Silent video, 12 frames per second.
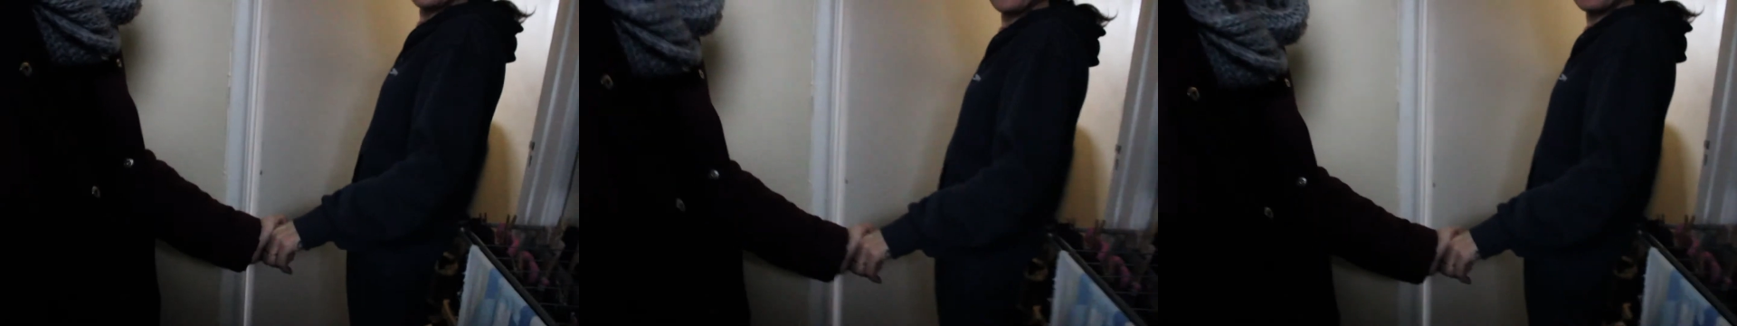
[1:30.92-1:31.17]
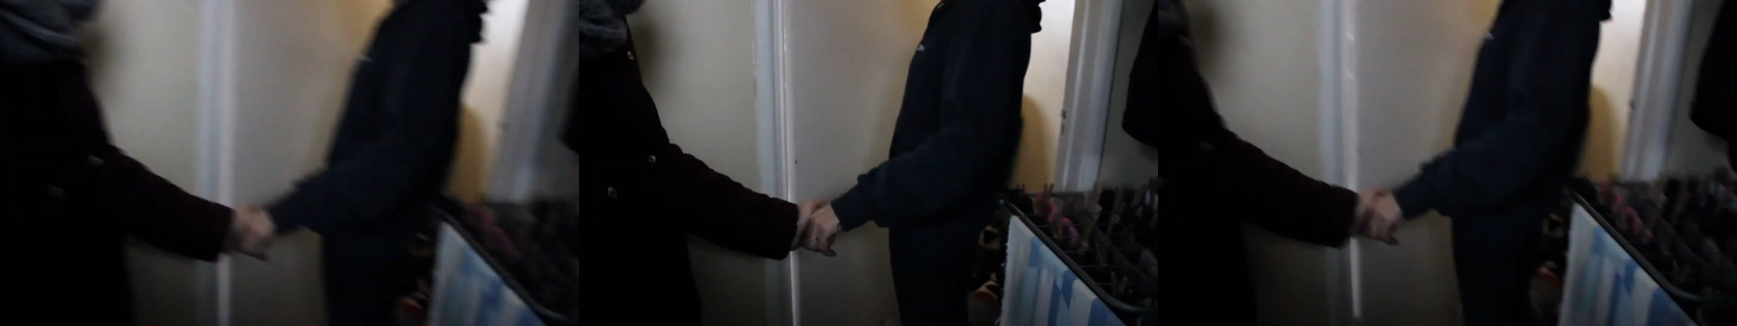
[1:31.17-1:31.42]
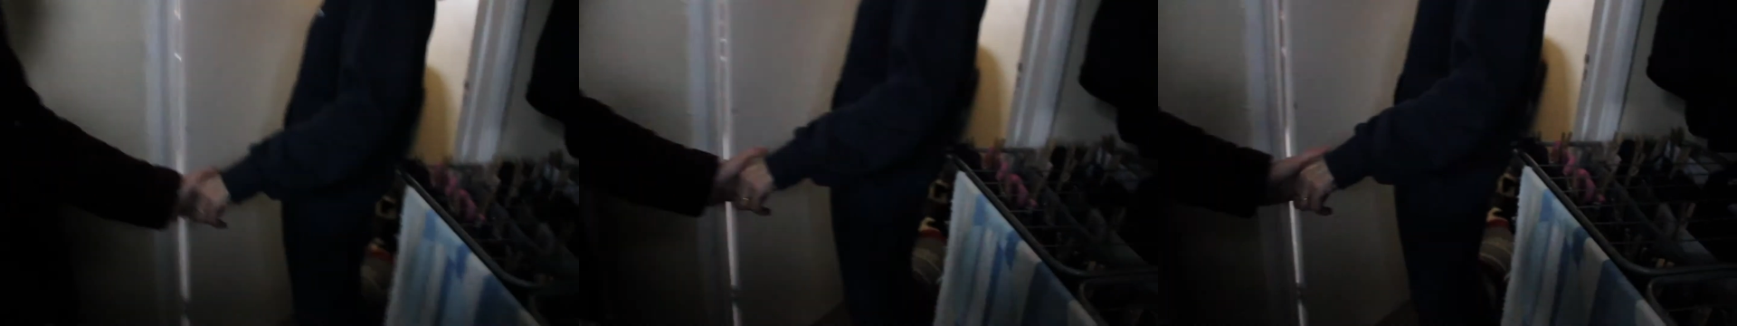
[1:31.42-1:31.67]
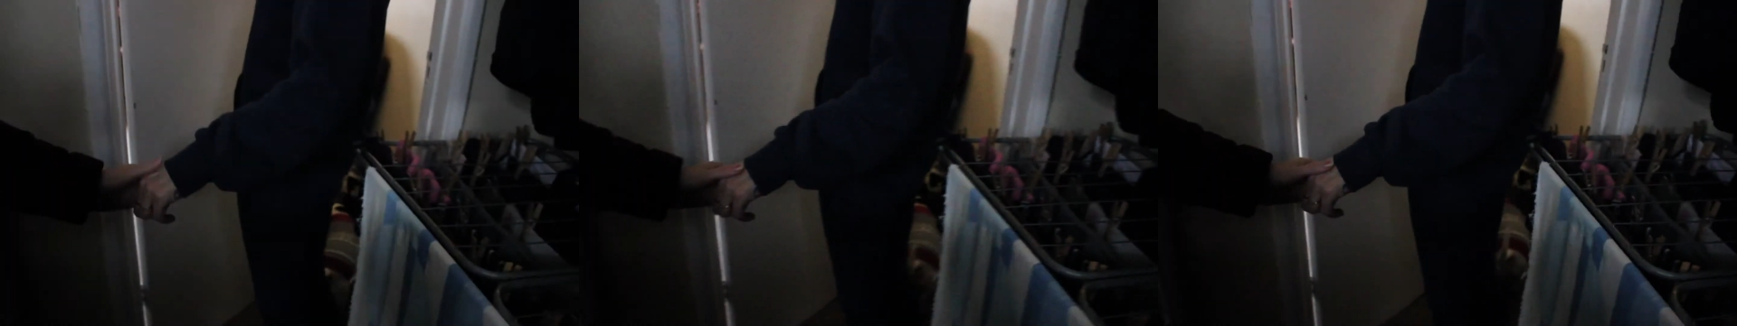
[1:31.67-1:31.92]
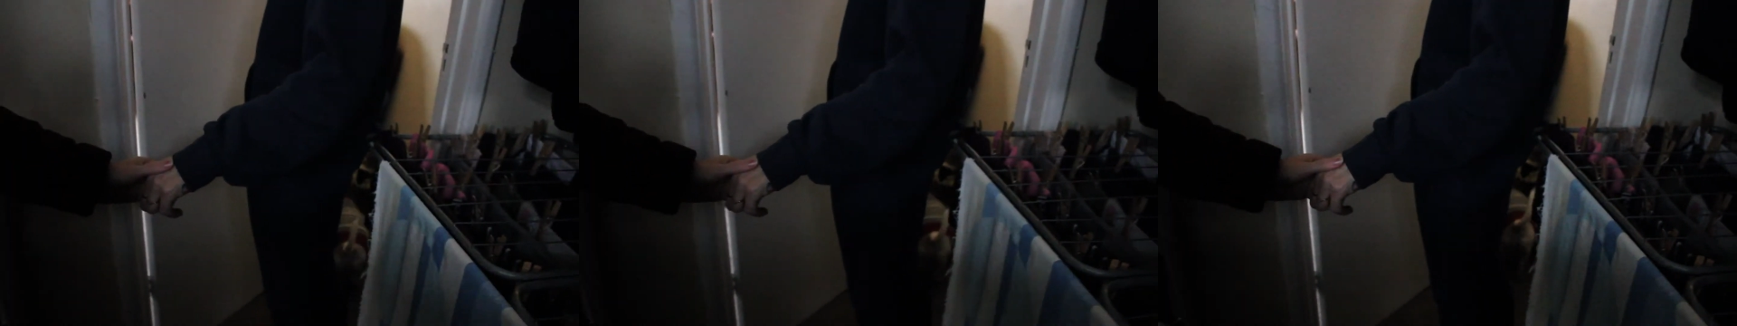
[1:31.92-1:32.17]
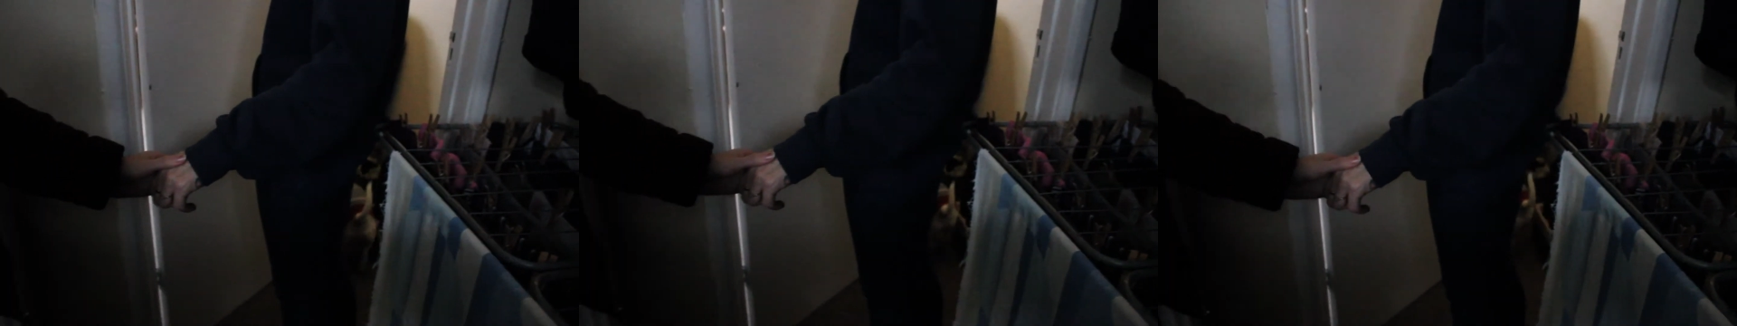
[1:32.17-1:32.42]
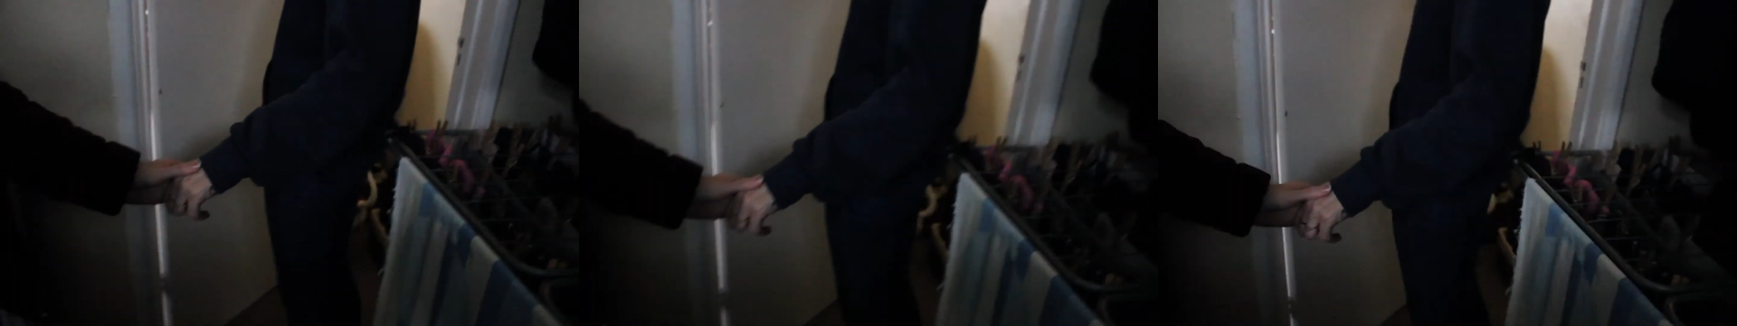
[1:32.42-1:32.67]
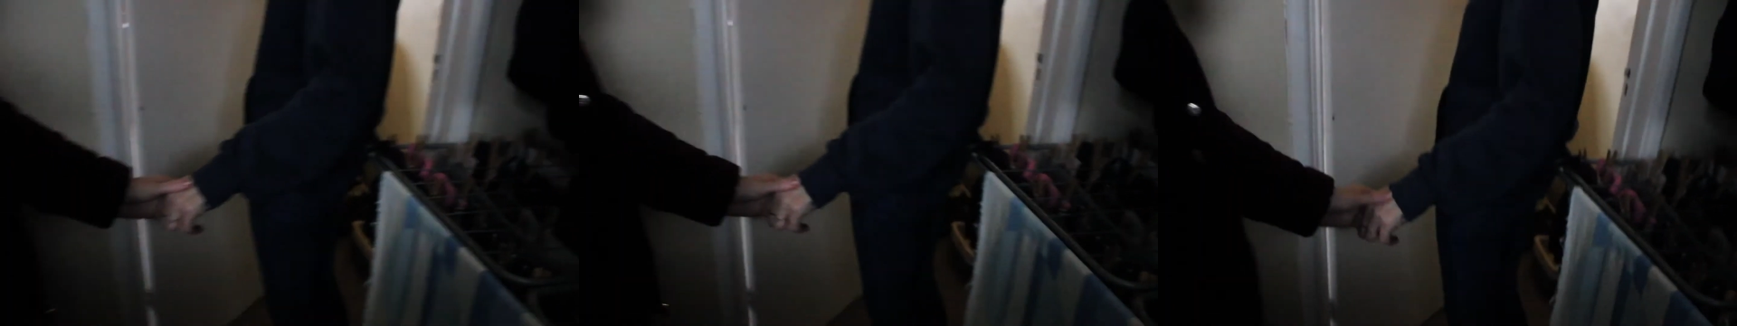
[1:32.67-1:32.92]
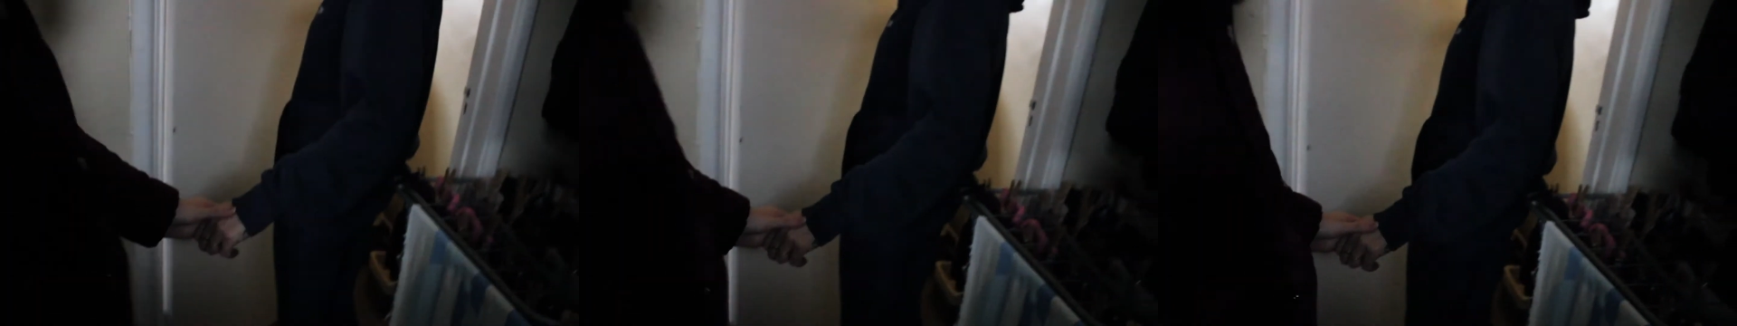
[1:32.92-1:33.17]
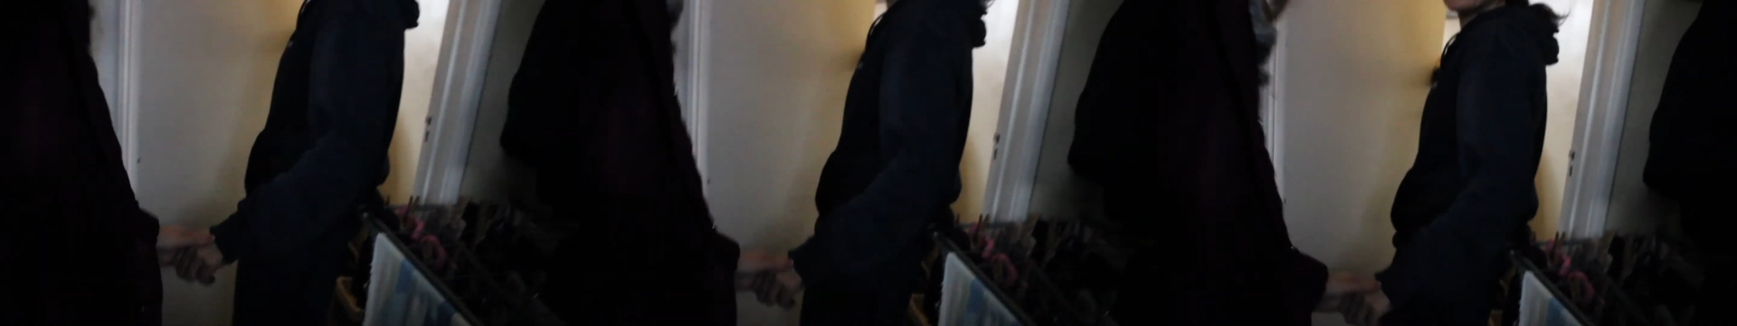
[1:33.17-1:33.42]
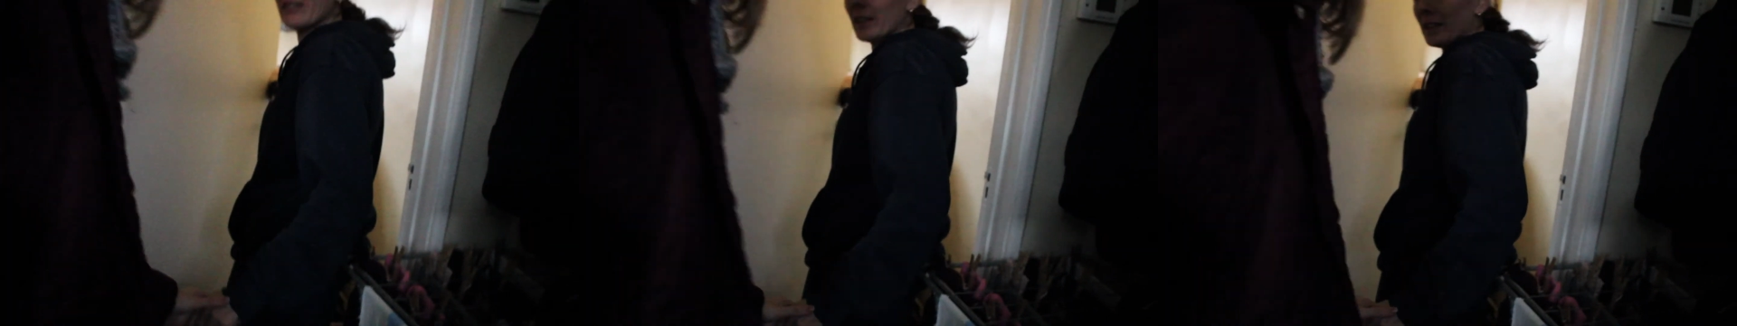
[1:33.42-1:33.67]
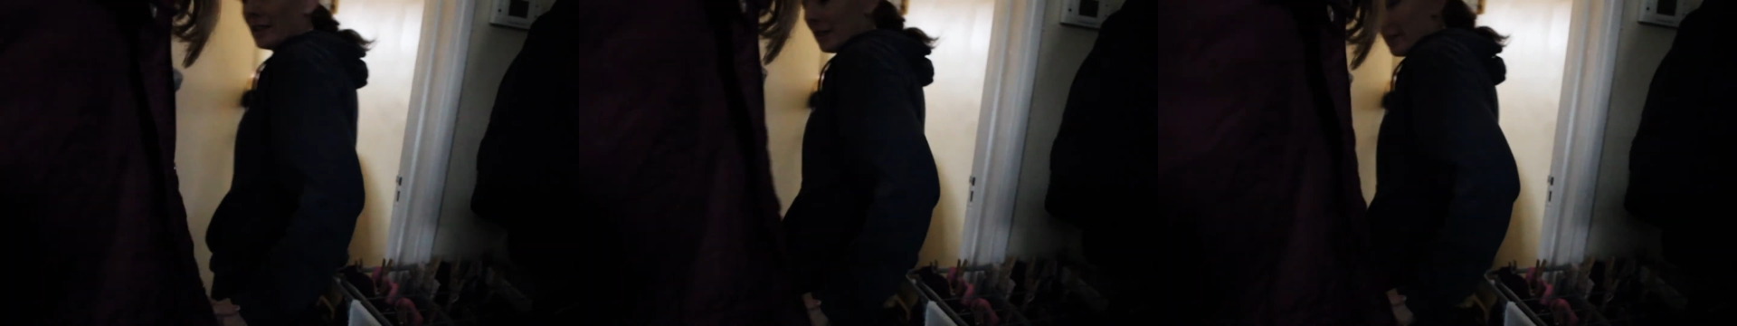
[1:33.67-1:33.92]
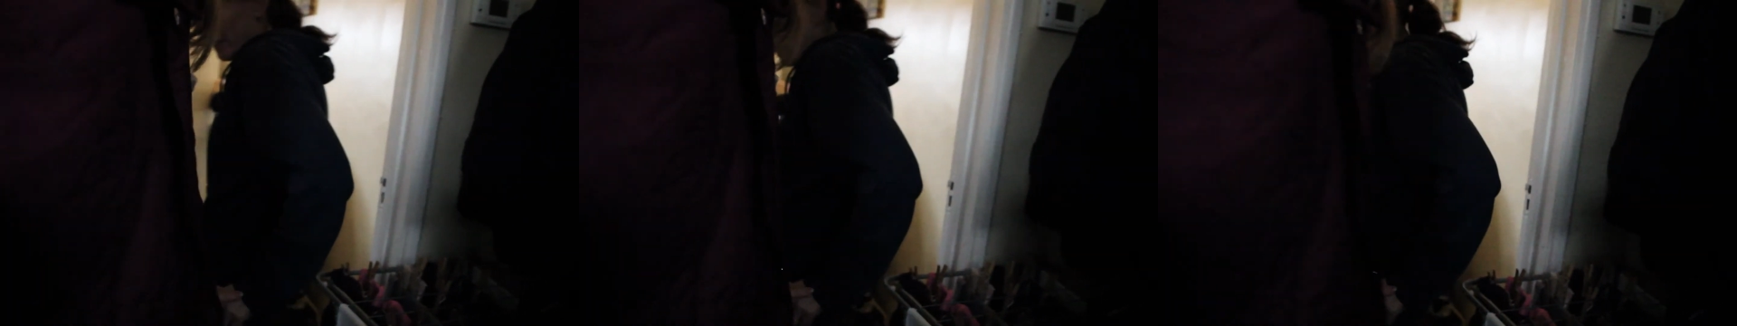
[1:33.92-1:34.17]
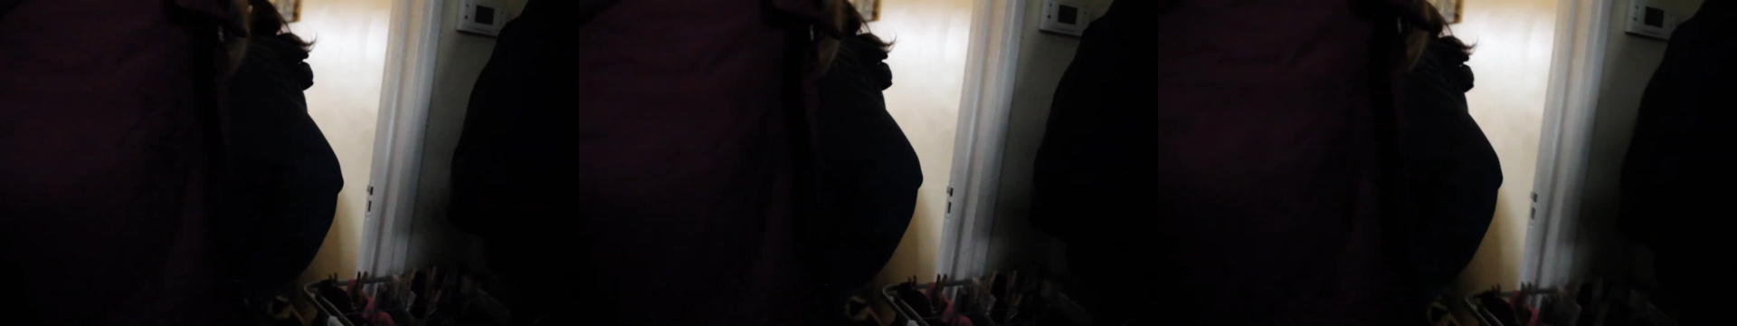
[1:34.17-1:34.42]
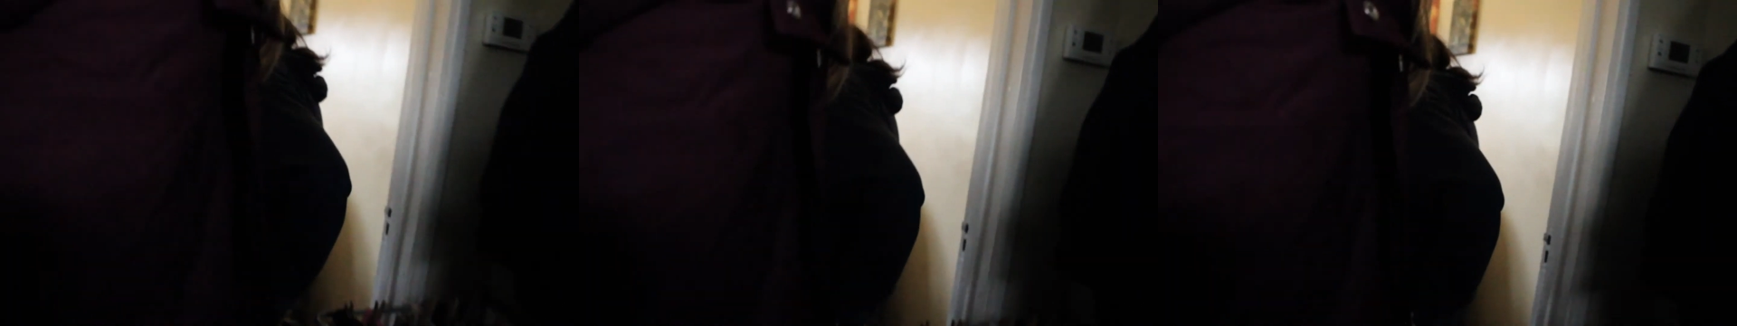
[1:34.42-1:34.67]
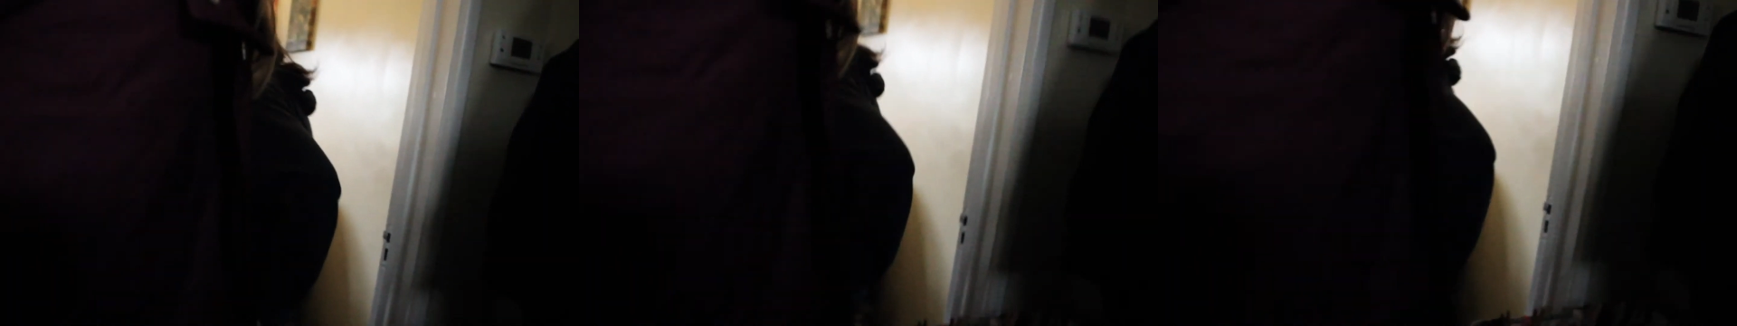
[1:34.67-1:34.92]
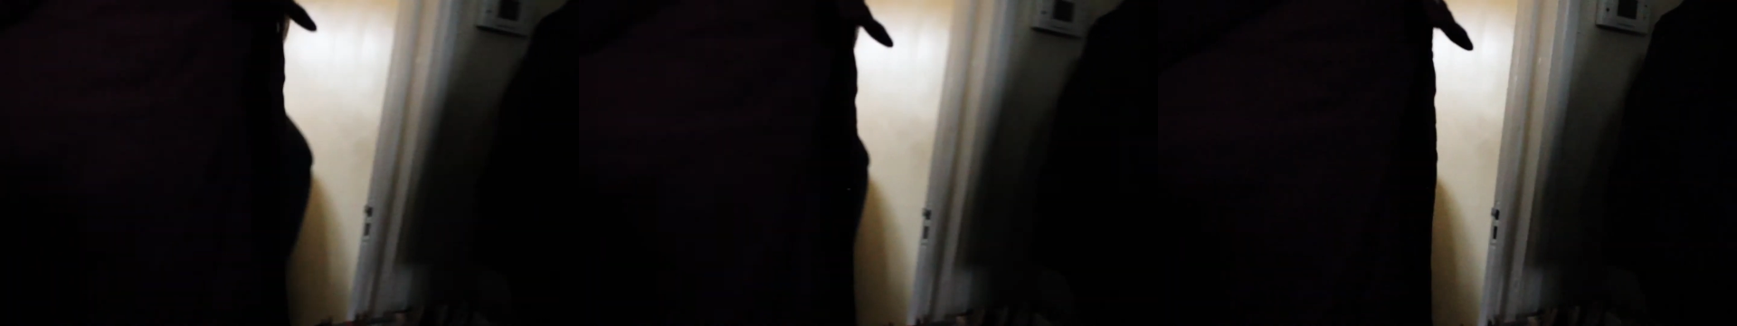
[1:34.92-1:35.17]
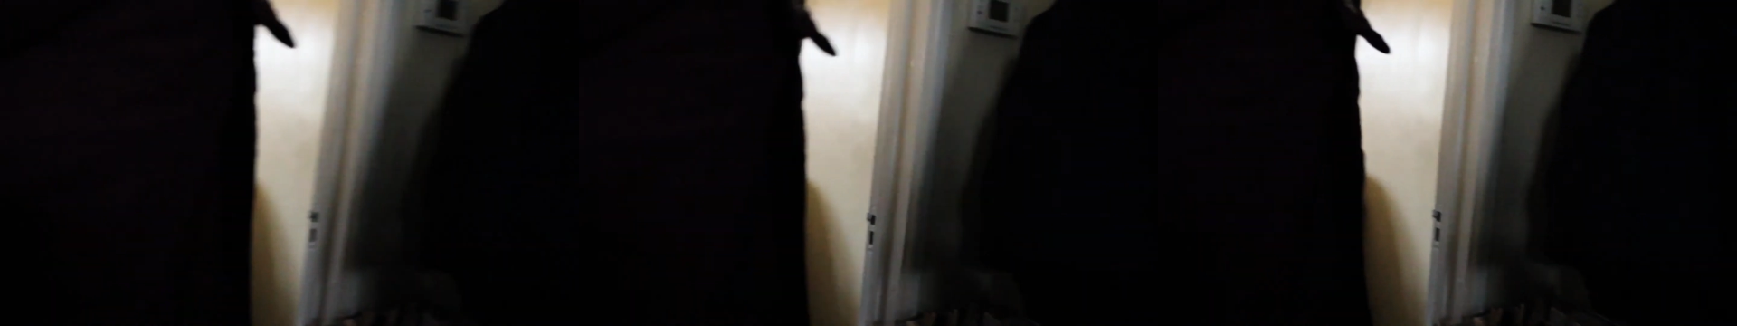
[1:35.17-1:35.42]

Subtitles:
Nobody's mouth can be seen.